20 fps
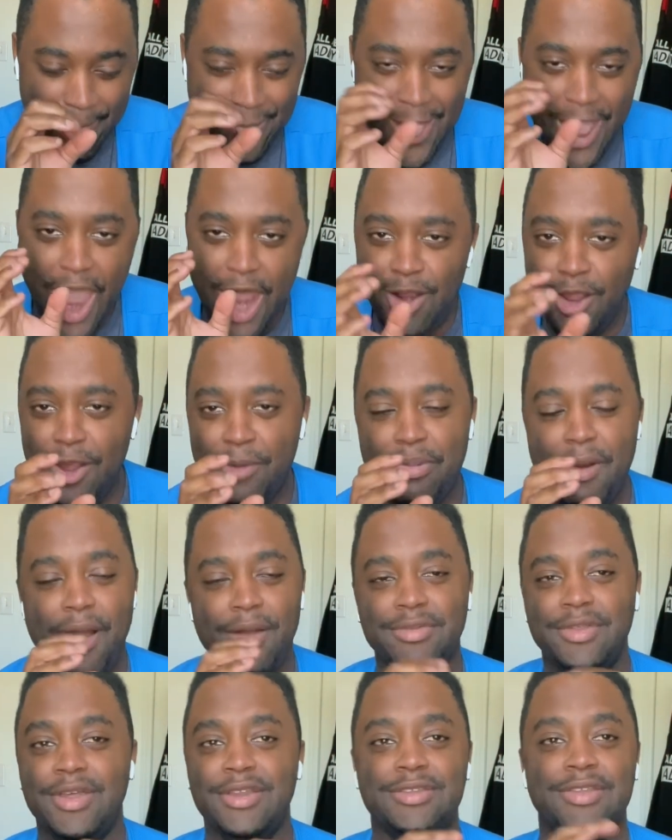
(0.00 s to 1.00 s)
I know your
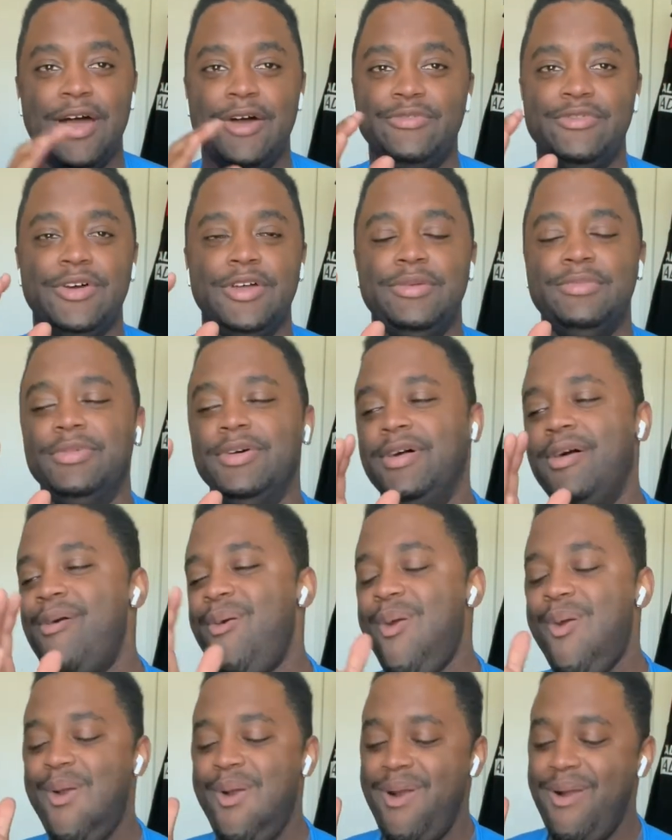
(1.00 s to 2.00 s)
probably think it's not funny, but
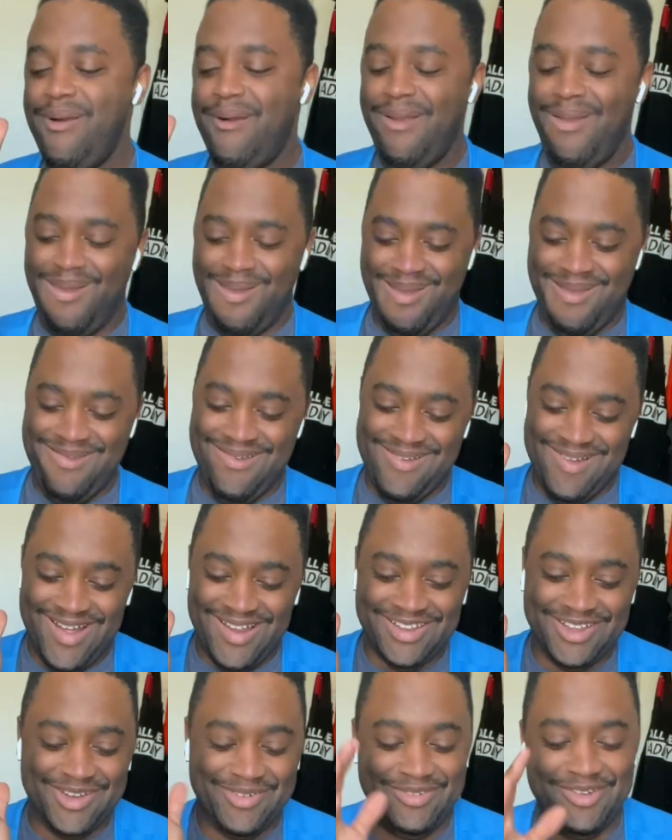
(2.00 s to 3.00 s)
I
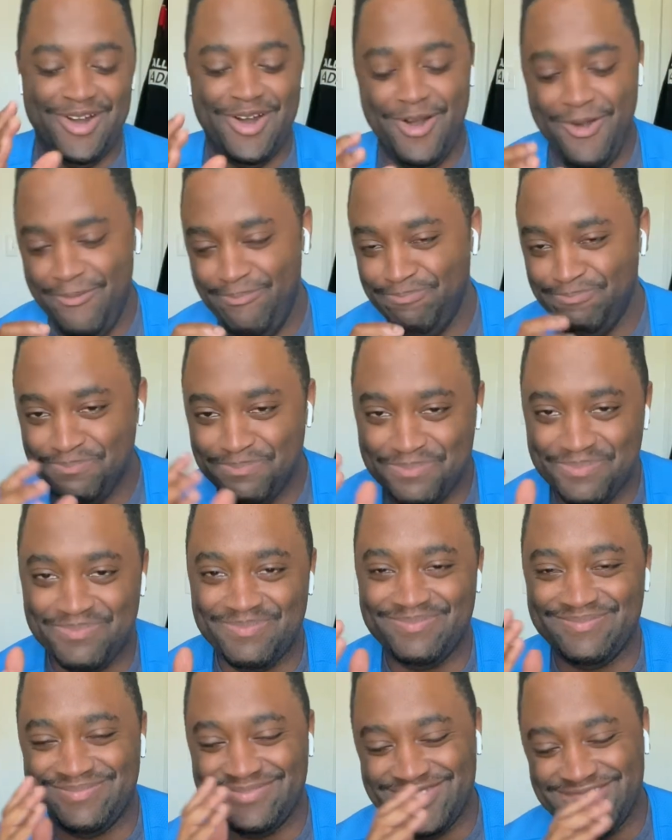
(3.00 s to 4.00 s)
love y'all.
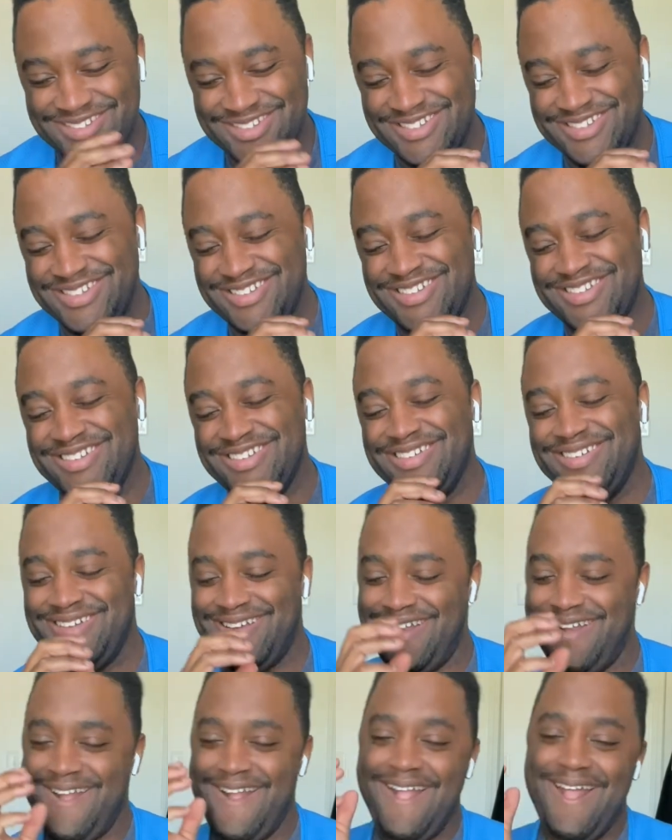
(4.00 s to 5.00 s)
And
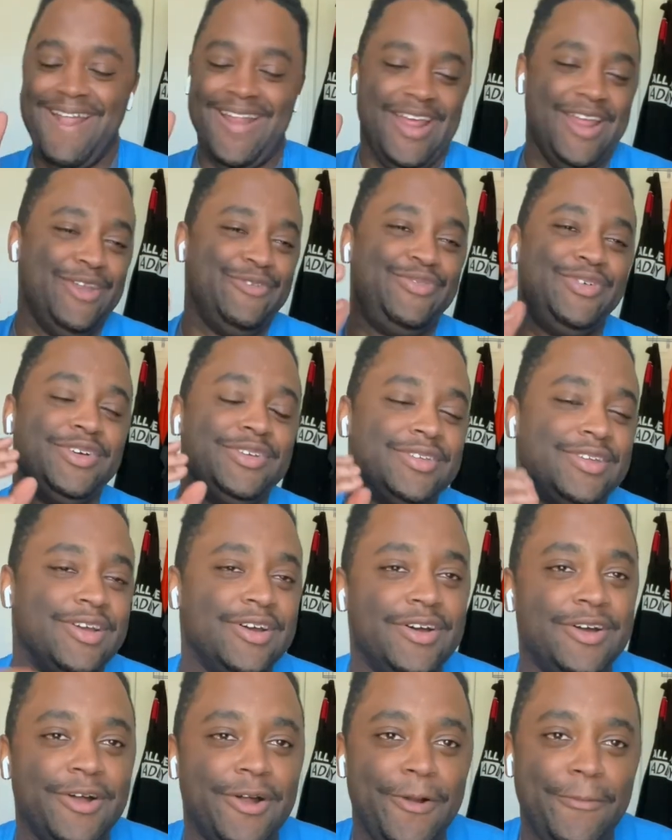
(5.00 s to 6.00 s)
it feels
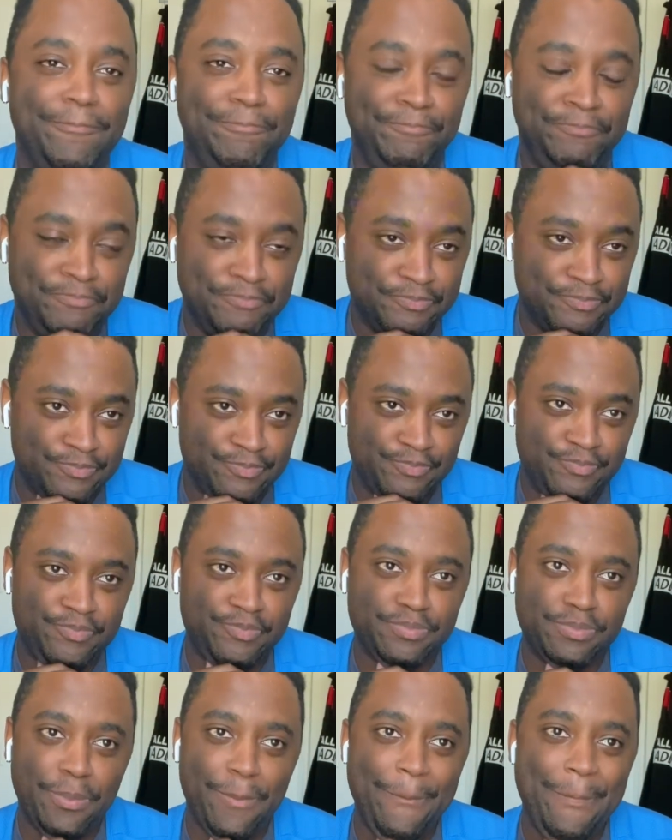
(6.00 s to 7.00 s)
good.
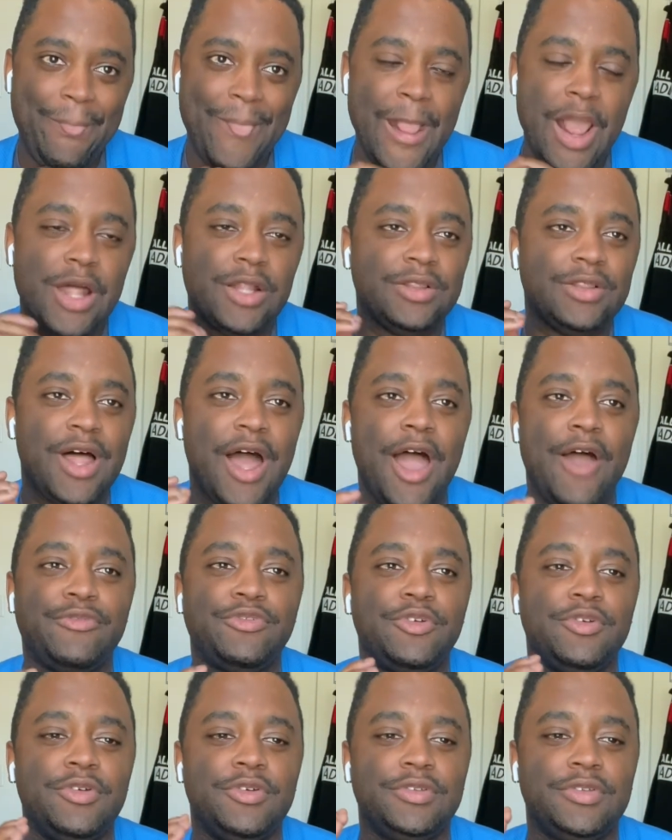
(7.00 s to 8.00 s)

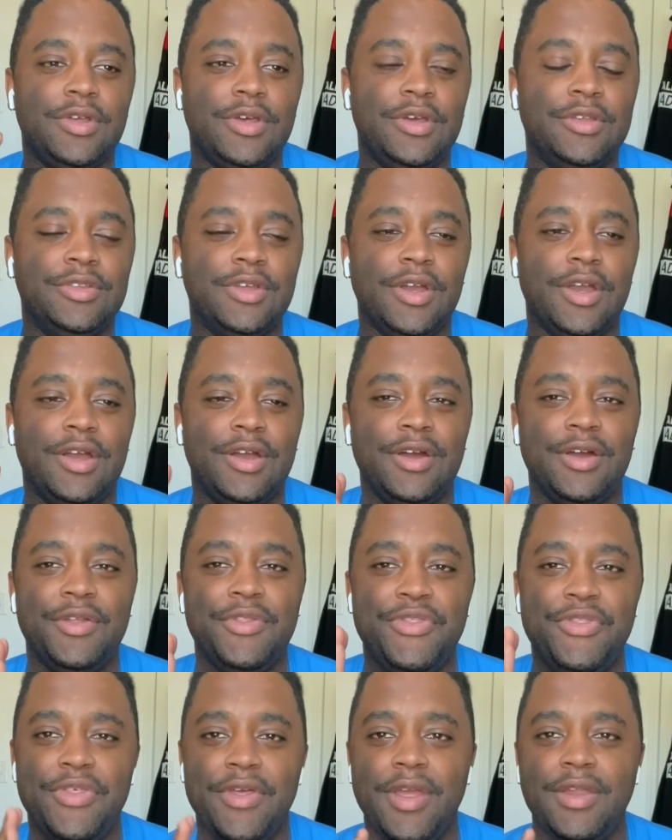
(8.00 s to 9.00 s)
Laughter is a
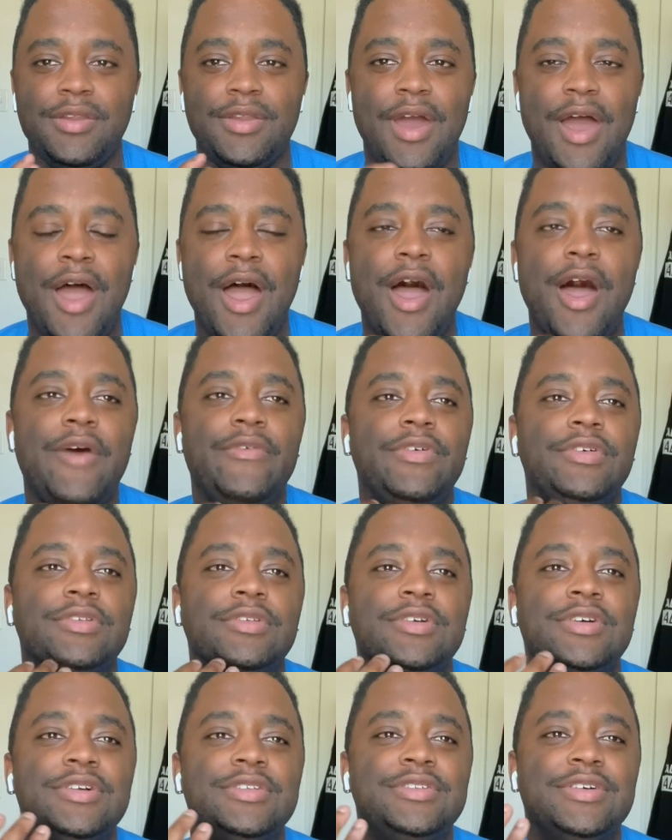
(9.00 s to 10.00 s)
good thing to have. It's
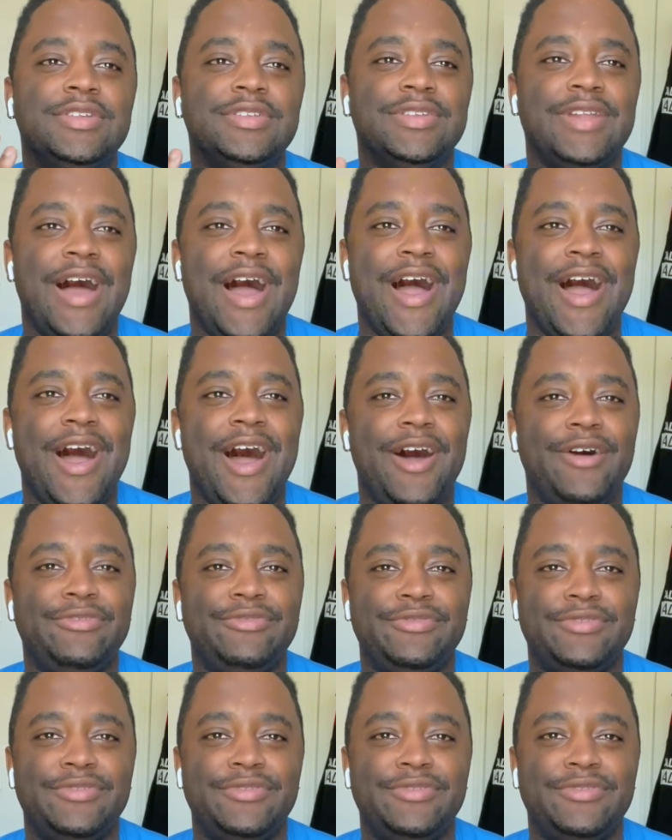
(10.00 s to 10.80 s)
good to laugh.